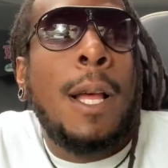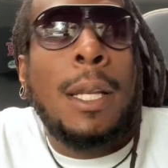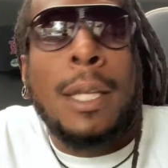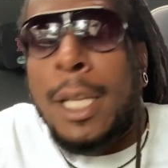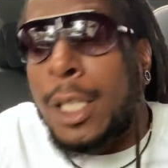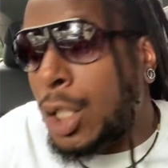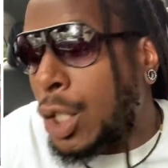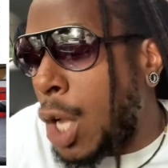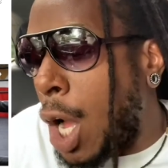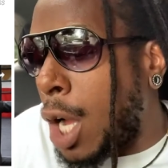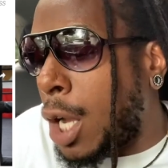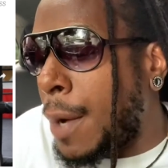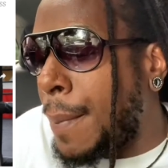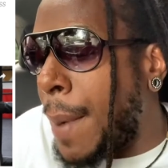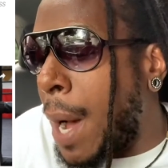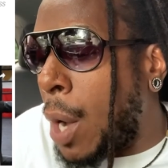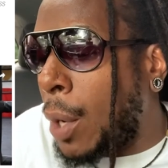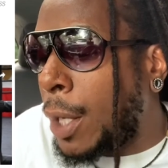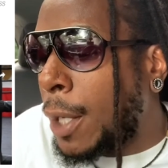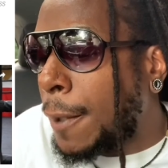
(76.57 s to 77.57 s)
Let's talk
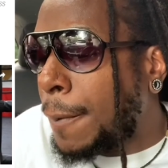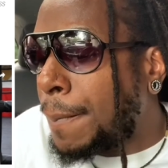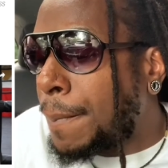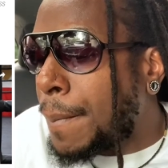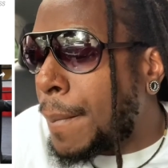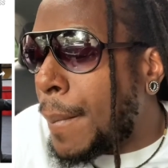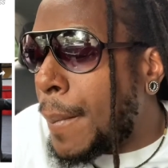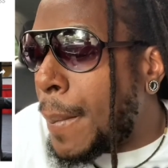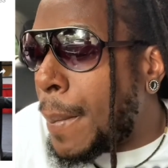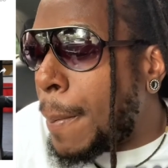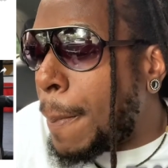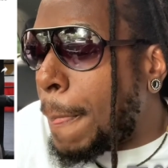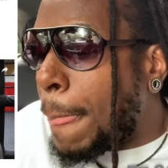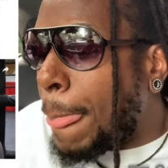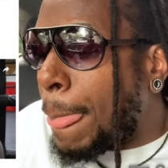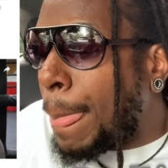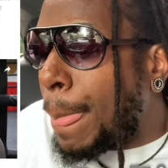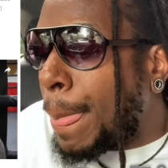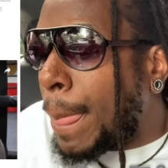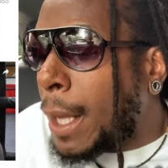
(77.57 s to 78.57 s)
about it.
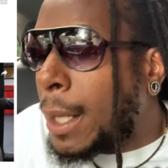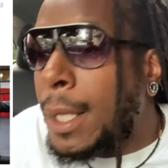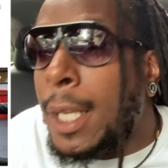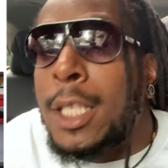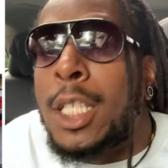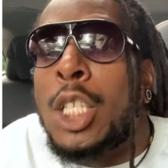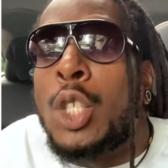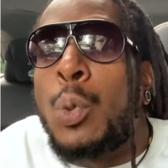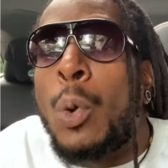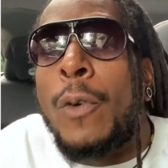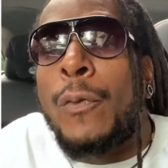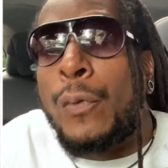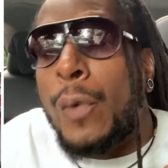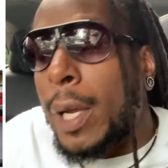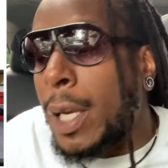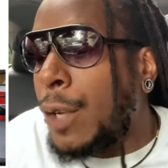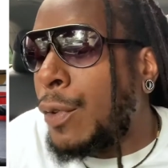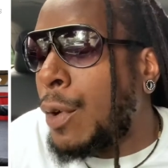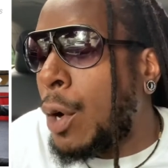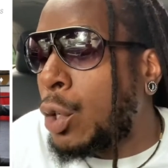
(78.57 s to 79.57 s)
This is what
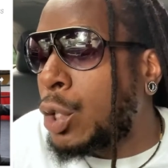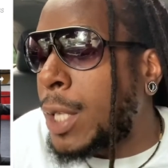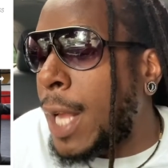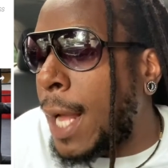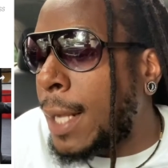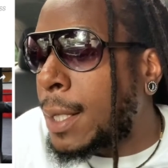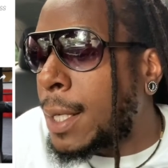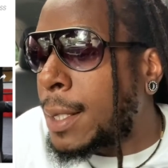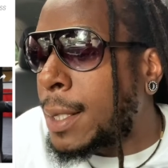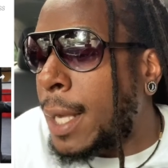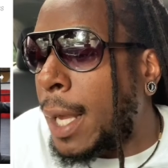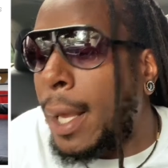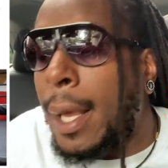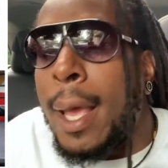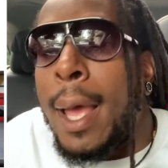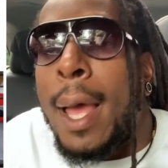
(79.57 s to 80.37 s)
Freddie Roach had to say.